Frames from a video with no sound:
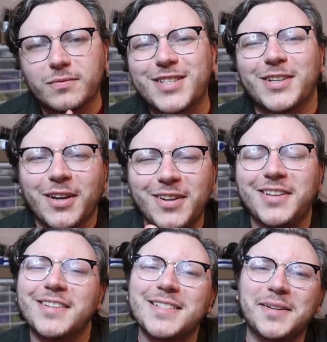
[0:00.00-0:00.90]
So
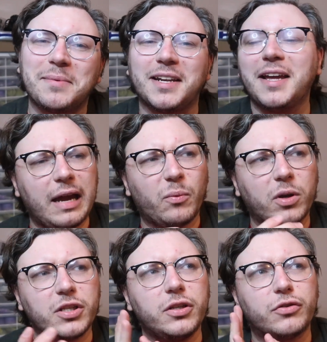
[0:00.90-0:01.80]
you'll see what I mean. I
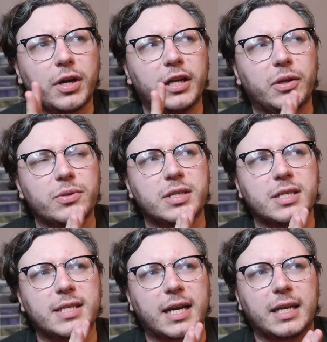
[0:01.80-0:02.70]
want to try and use
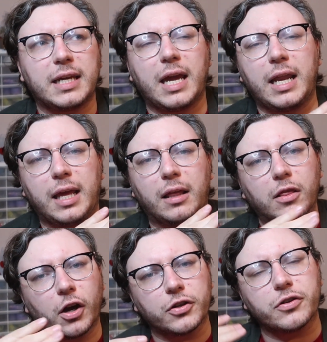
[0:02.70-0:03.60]
this technique in a
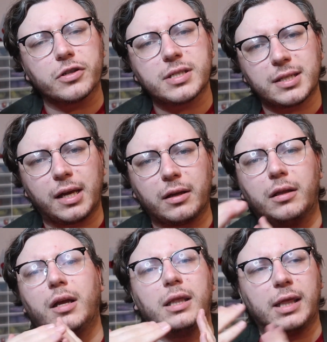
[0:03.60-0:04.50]
larger
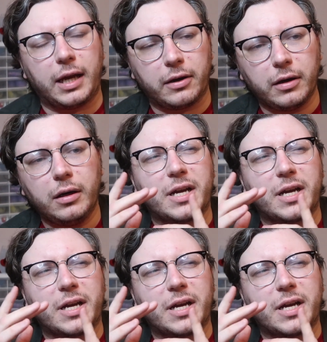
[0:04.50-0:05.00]
scale later,